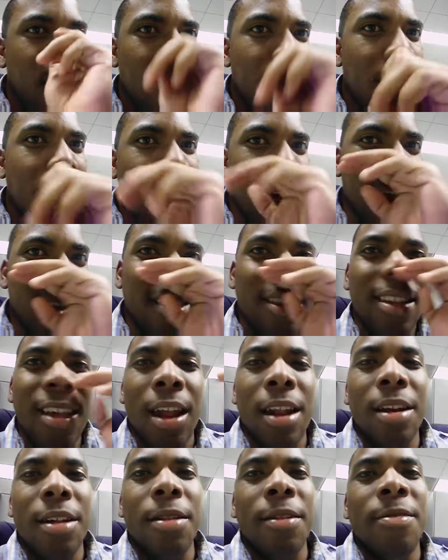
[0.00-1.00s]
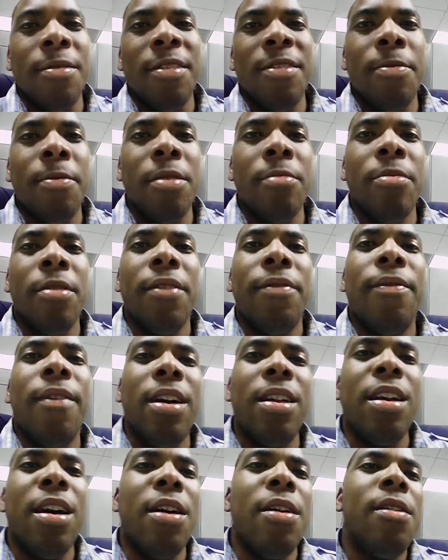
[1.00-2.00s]
I guess this kind of concludes my sport brief
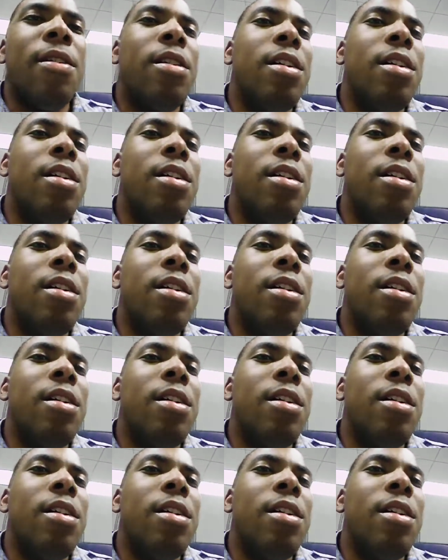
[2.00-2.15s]
right now.